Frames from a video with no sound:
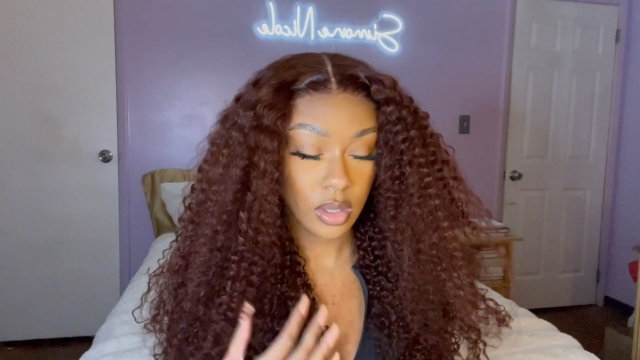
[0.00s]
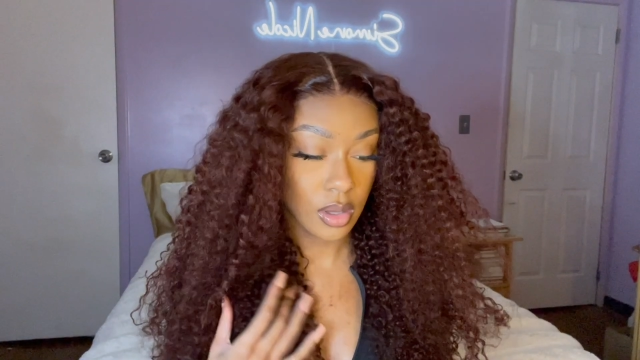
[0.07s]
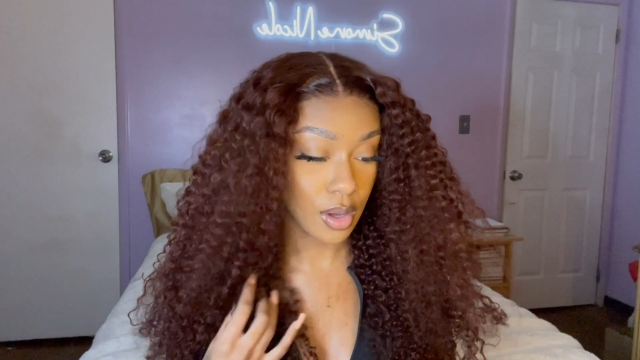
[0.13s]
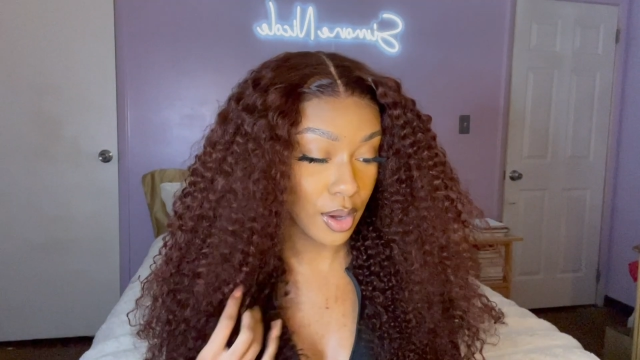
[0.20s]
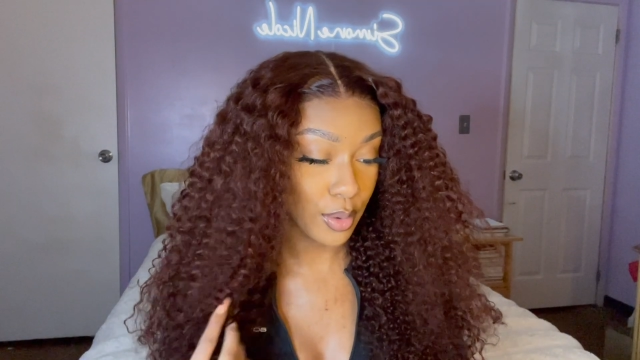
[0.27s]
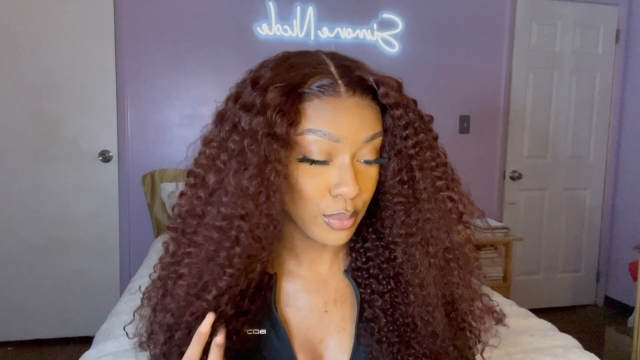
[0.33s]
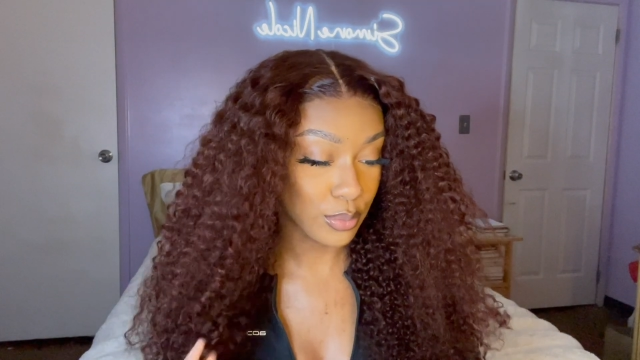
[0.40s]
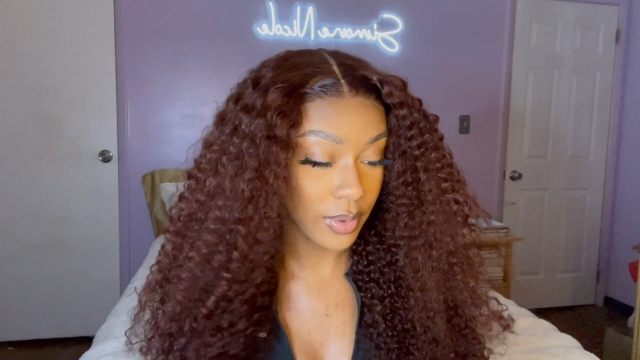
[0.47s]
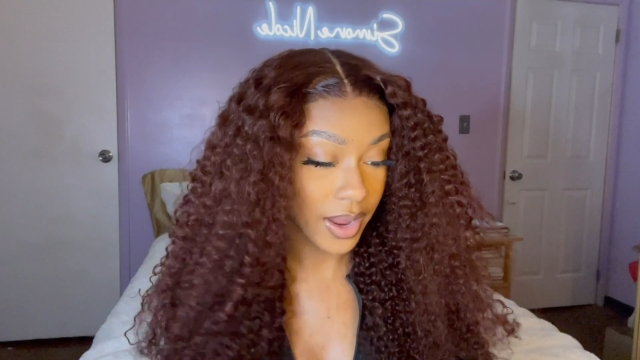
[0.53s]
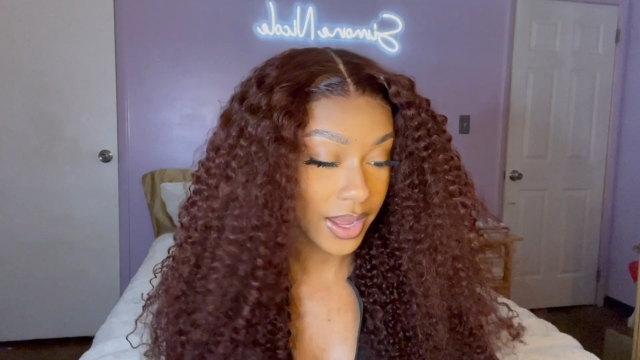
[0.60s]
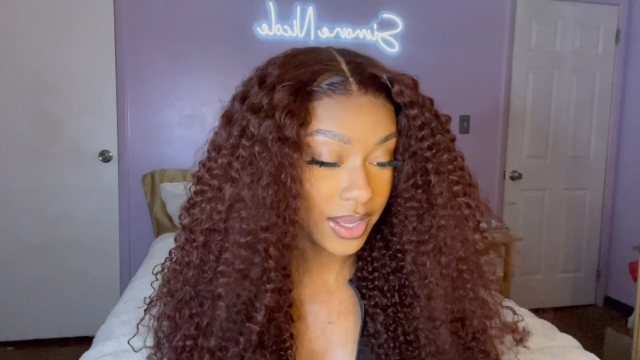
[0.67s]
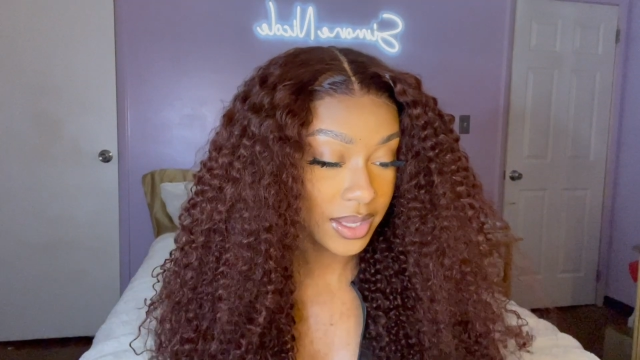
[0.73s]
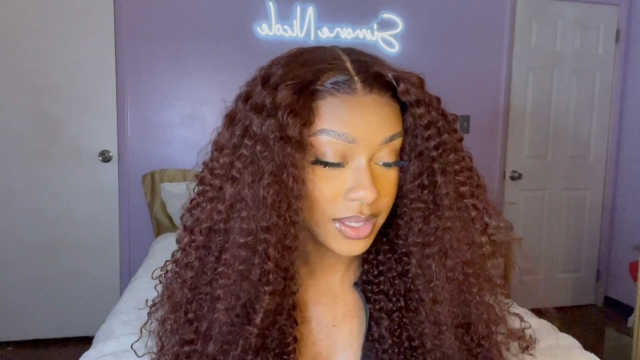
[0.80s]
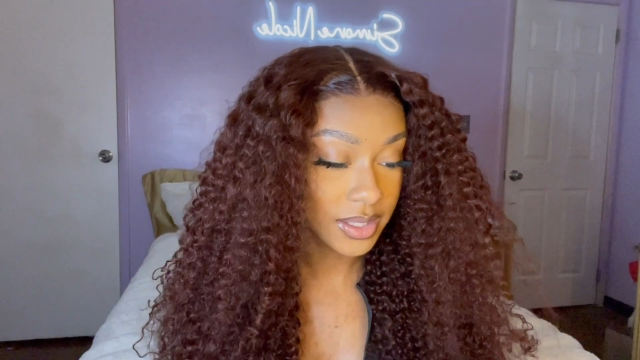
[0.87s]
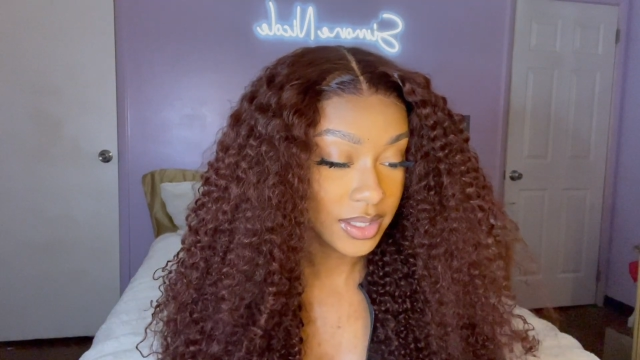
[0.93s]
All
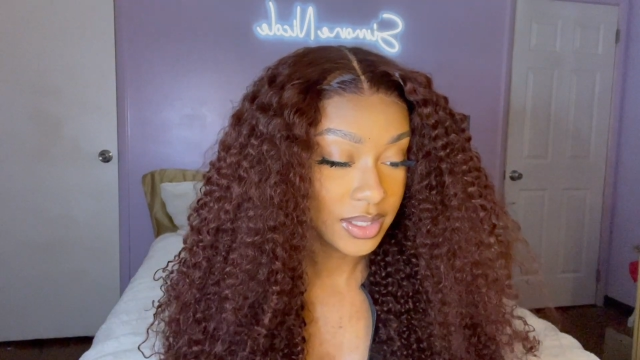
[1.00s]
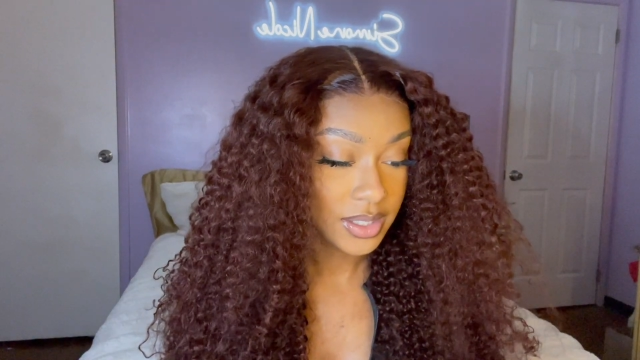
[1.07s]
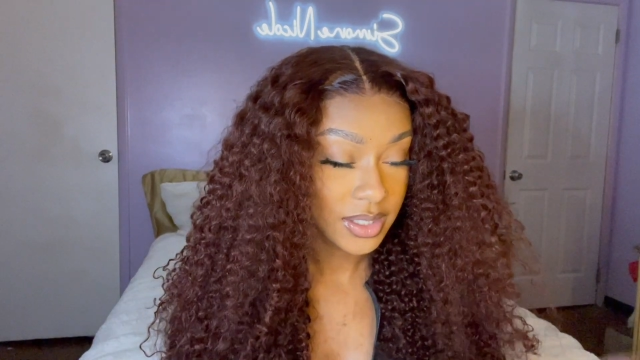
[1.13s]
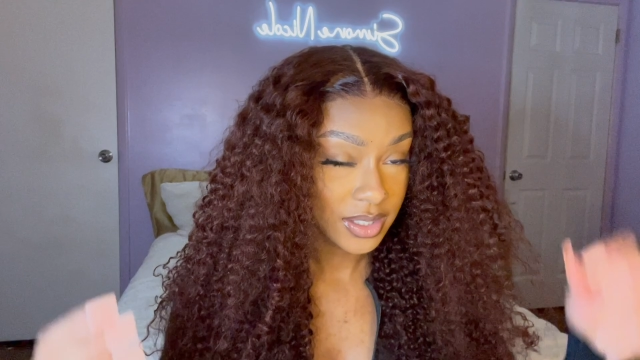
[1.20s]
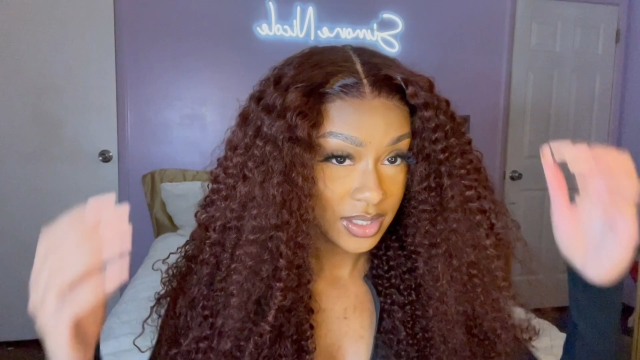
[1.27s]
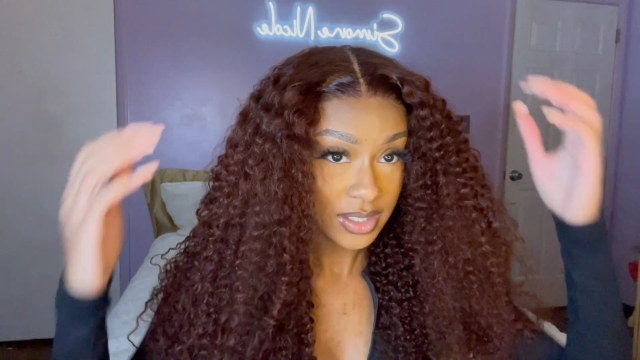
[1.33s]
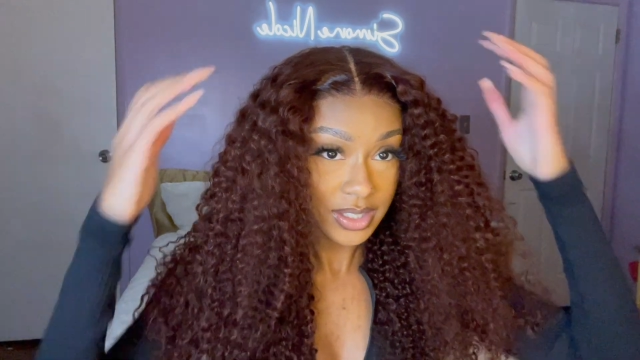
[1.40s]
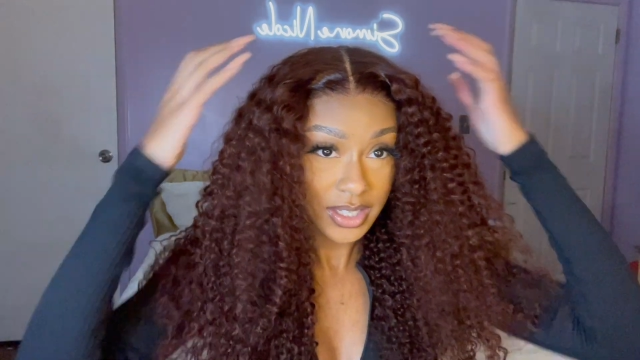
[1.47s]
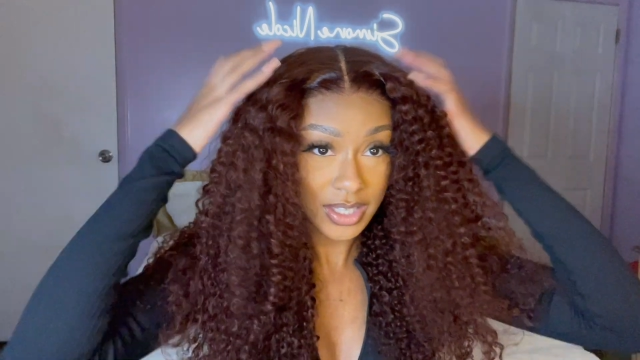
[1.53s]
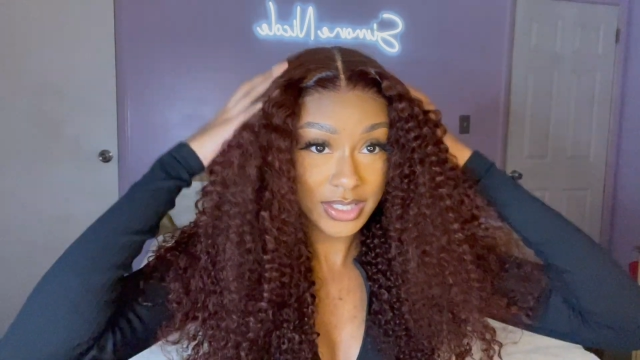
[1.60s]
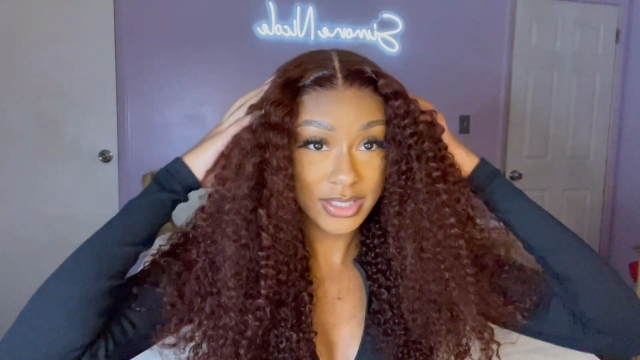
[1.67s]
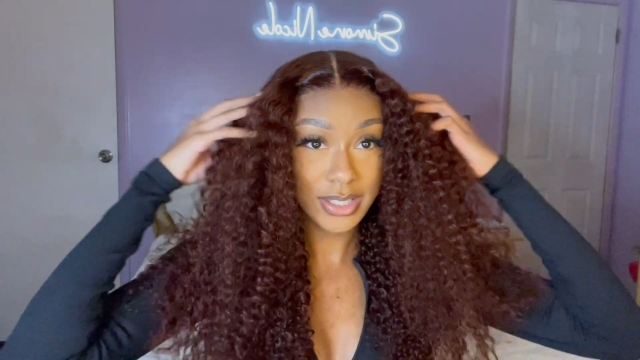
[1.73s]
right, it's